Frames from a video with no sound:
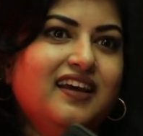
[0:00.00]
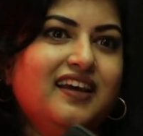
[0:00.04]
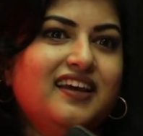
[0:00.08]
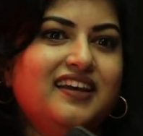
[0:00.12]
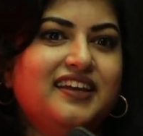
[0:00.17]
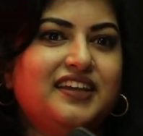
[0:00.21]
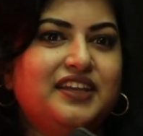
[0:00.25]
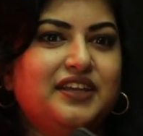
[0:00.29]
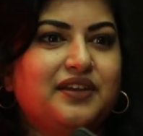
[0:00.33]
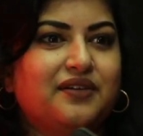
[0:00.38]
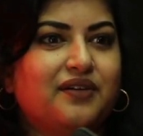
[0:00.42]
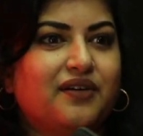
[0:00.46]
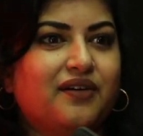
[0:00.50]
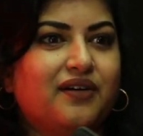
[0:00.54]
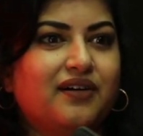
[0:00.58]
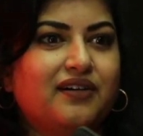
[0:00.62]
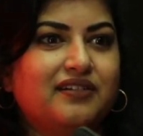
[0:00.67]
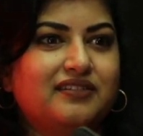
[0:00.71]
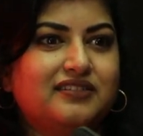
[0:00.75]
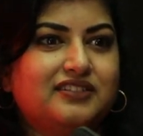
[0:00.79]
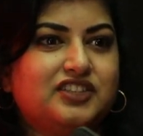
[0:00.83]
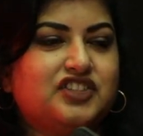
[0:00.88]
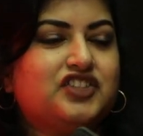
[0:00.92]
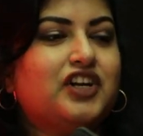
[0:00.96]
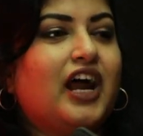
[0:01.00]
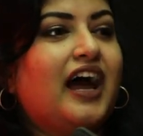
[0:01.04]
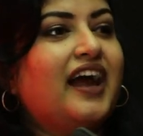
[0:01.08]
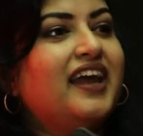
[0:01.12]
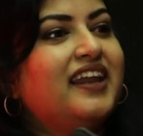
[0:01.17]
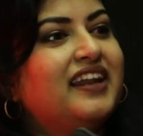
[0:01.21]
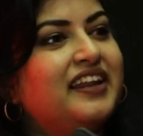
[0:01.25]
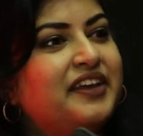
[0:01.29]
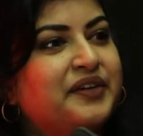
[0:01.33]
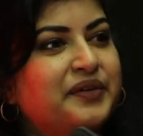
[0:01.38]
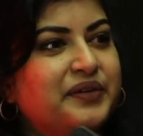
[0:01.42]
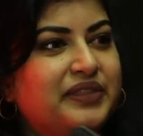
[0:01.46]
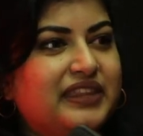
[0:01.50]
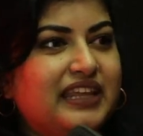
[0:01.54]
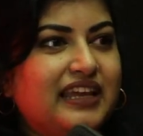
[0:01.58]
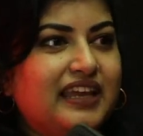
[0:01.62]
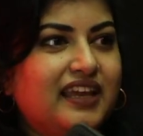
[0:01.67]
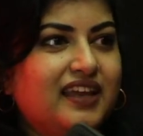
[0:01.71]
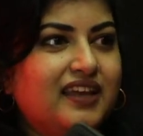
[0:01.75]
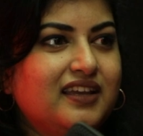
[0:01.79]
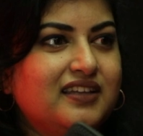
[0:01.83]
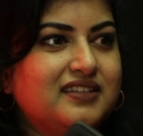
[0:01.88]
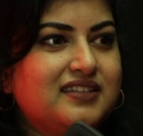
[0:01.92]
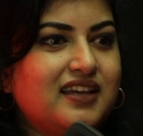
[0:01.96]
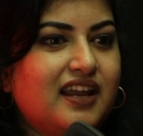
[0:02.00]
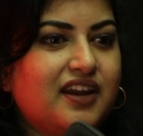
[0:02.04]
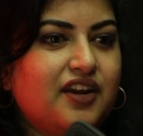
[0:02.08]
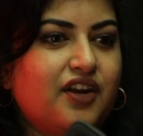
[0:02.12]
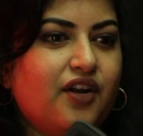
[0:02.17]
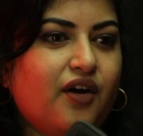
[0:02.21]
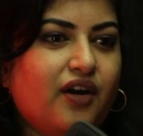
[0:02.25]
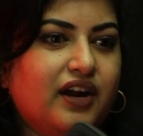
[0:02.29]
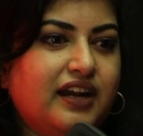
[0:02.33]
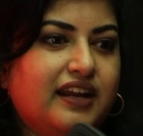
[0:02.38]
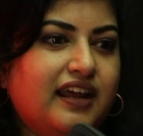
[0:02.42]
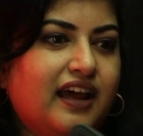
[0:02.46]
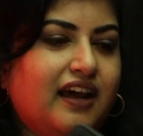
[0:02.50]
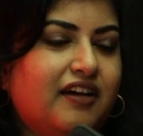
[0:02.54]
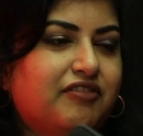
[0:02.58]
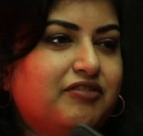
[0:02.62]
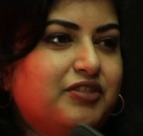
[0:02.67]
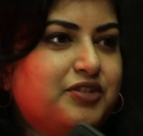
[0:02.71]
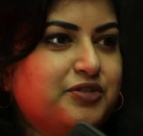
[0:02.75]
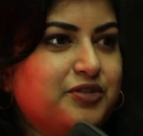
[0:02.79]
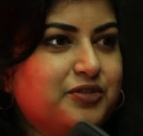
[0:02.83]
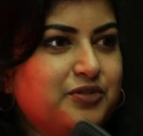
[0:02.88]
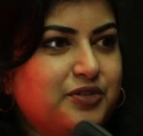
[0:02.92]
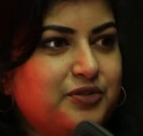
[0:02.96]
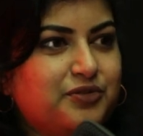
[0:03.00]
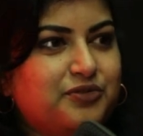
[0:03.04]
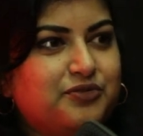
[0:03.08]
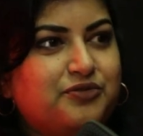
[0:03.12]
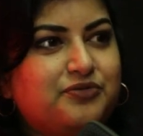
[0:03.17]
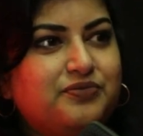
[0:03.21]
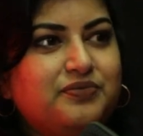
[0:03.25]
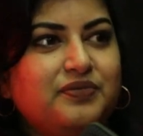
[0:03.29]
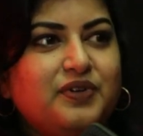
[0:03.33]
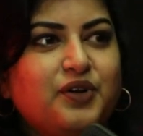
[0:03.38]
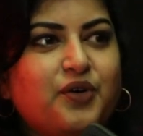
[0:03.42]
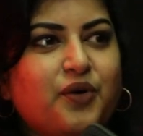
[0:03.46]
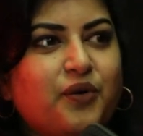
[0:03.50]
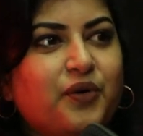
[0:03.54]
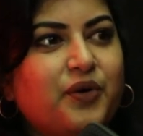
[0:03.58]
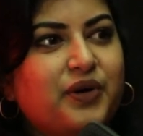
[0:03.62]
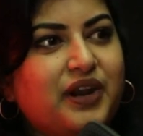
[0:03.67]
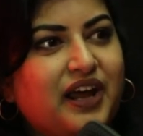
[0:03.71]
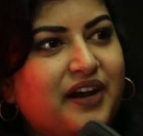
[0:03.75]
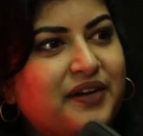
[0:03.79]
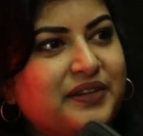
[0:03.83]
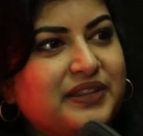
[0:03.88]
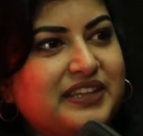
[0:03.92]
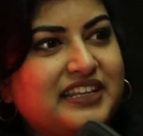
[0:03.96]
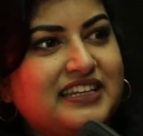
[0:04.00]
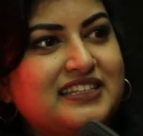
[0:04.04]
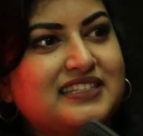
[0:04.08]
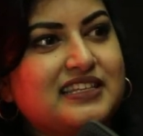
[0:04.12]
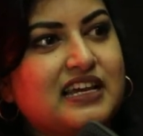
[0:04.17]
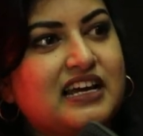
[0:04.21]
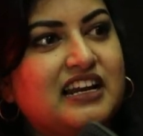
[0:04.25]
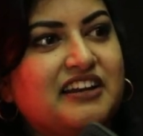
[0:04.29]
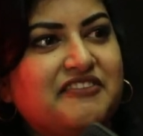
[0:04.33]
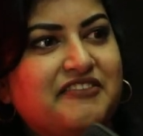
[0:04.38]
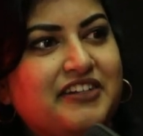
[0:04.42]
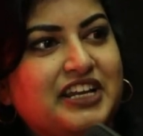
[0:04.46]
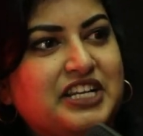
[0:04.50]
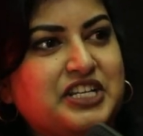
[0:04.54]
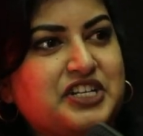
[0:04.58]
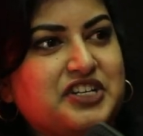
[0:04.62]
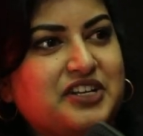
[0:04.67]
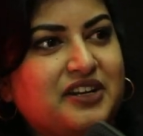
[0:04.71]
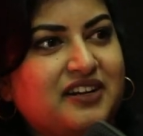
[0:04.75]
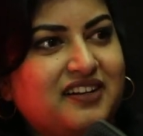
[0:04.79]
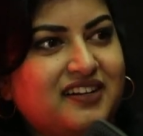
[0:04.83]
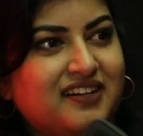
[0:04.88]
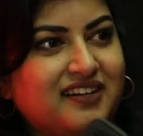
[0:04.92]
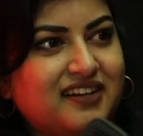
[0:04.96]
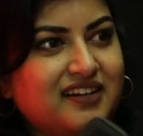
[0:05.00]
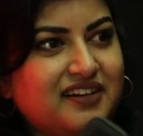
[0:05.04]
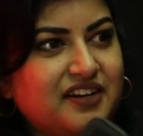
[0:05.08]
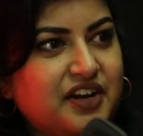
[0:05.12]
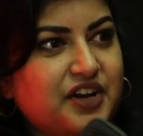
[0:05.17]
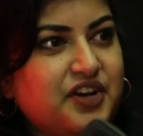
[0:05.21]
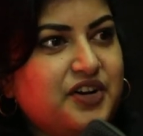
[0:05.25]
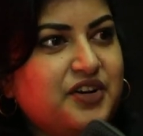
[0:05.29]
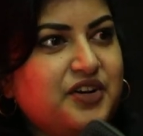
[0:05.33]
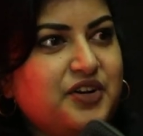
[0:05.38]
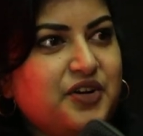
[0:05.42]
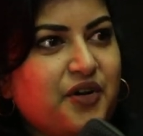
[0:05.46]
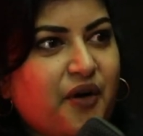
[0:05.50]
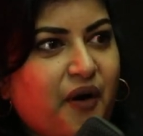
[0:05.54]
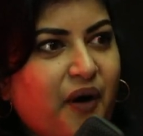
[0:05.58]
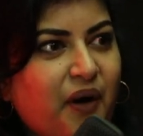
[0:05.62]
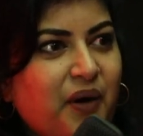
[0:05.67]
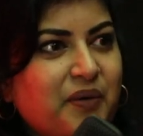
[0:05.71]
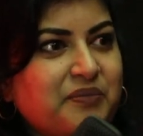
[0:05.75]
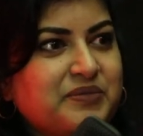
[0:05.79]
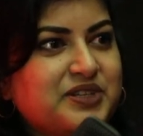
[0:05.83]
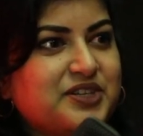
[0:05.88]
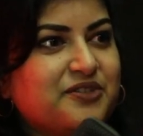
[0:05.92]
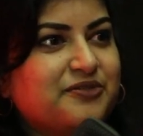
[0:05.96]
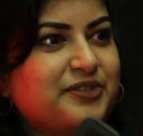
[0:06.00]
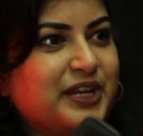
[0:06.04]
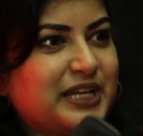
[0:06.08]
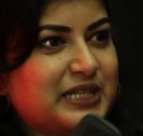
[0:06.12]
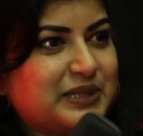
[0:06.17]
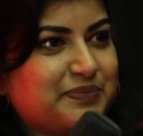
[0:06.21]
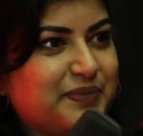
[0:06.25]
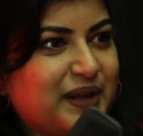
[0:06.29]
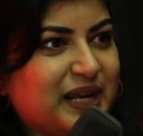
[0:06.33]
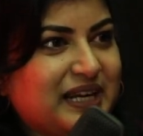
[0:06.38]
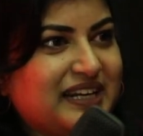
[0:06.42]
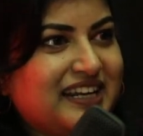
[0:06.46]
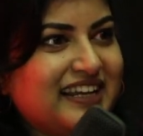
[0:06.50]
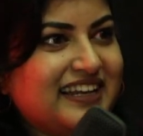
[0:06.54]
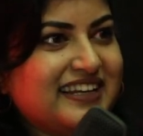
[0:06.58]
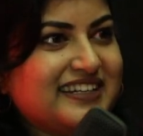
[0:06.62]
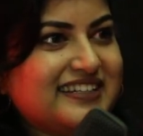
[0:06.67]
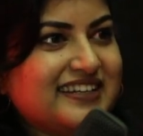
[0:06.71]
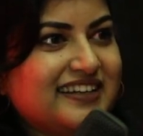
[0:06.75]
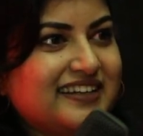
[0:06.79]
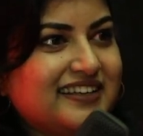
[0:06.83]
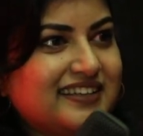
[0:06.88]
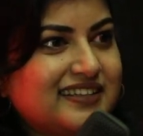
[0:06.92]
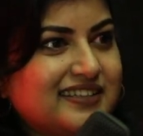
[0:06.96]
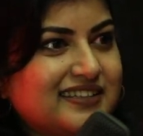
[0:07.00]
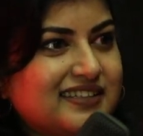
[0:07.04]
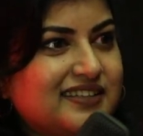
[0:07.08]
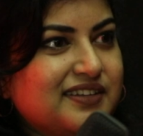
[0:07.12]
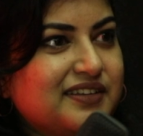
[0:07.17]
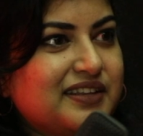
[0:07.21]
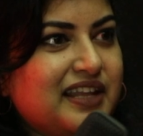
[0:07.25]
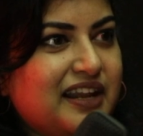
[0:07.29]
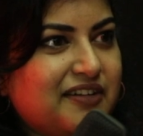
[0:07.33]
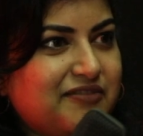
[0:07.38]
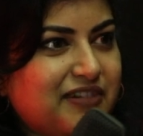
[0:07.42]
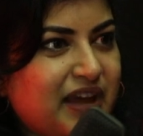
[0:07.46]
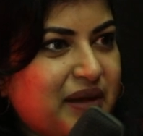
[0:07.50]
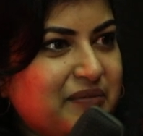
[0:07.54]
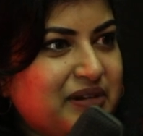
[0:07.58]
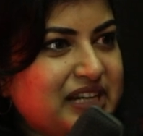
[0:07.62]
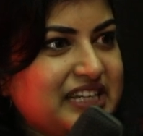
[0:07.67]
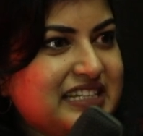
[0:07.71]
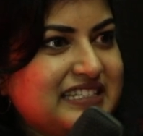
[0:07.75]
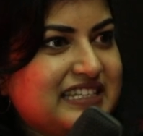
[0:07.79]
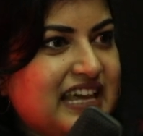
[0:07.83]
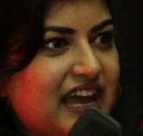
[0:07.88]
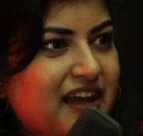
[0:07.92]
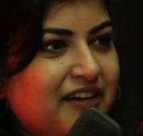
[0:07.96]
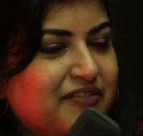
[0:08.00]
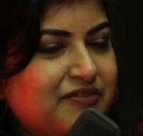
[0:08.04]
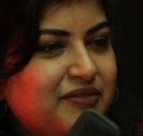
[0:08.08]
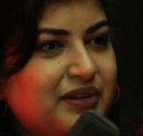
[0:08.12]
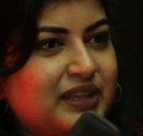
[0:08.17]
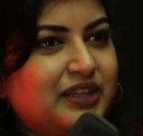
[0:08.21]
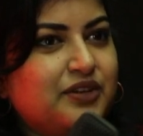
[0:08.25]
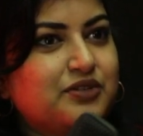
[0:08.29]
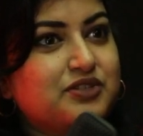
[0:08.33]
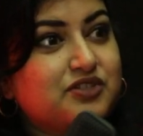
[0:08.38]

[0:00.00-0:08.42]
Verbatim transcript: you know, try new things and not have to go down these conventional norms of expectations that families have with you.